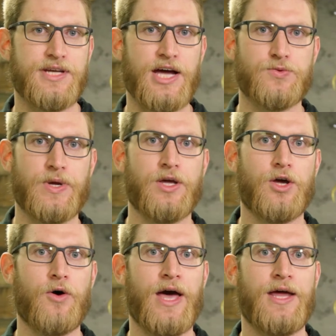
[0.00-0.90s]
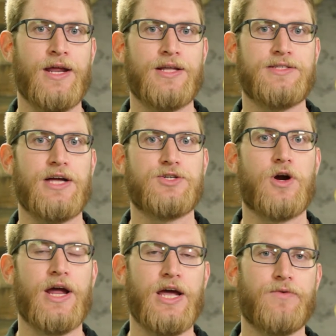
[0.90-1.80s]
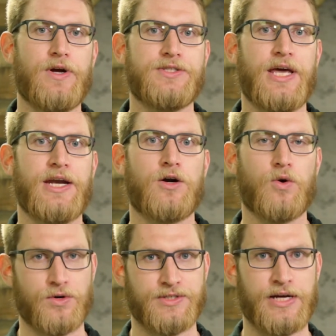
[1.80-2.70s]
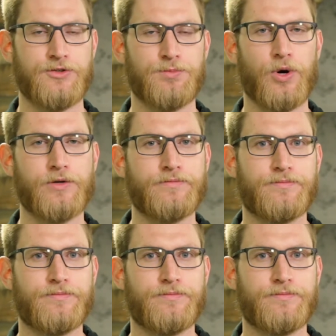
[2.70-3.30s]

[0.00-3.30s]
attached, we can go ahead and attach our handrails and our horizontal support.